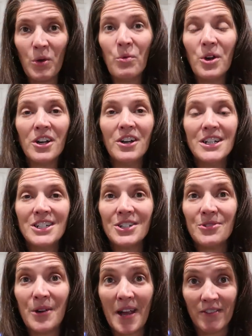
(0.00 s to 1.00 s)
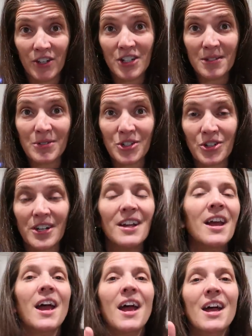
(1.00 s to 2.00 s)
we have the Christmas tree.
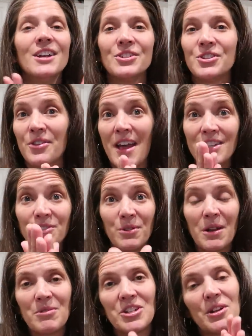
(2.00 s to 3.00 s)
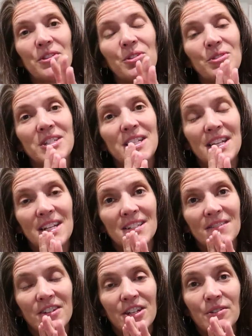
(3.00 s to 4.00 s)
So that's what I'm going to share with you. Is
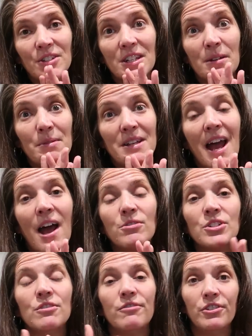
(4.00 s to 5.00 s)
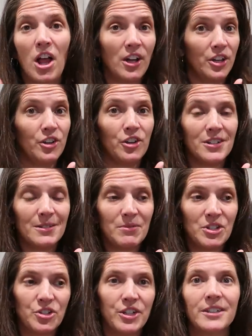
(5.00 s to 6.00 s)
today's video is going to be how to flock your
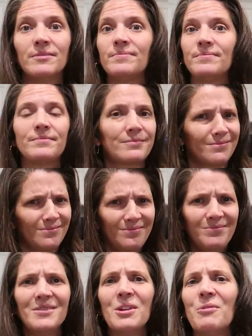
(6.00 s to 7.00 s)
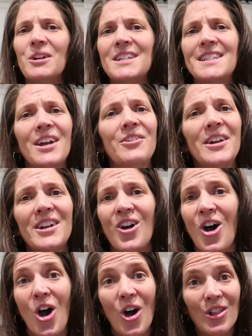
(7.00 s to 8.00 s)
Christmas tree, and we're going to decorate
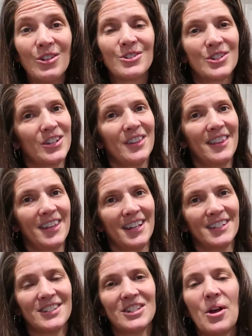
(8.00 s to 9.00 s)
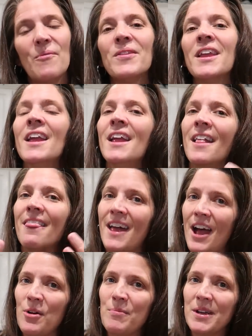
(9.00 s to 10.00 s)
it, all those good things. So
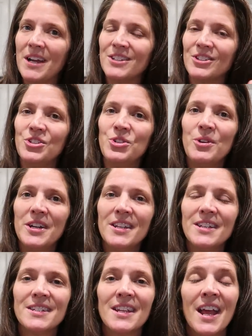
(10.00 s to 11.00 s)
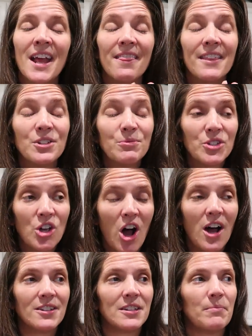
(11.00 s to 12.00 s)
I hope you guys enjoy this. This was
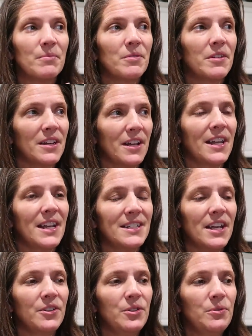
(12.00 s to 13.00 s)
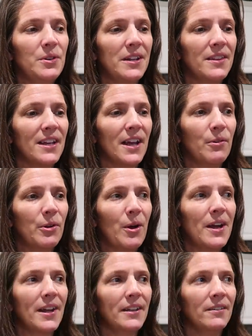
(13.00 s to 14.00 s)
awesome. Can I tell you anything I
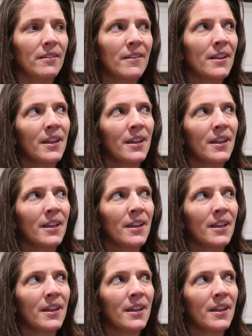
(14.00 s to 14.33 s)
regret on it?